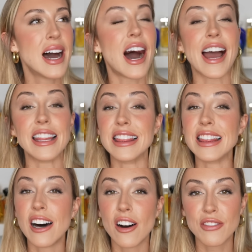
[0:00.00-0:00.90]
I
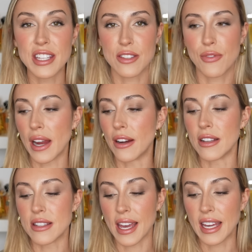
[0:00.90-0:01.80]
love this
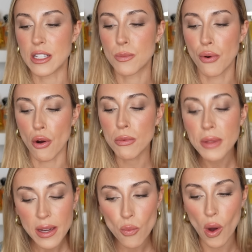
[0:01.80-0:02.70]
fragrance. Like it's
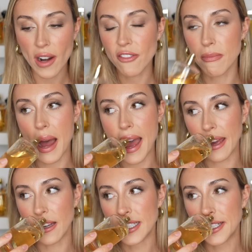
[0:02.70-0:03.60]
probably one of
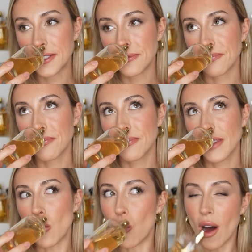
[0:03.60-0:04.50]
my
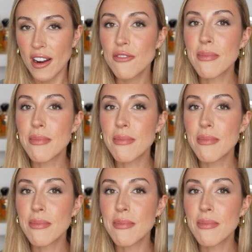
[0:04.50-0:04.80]
one of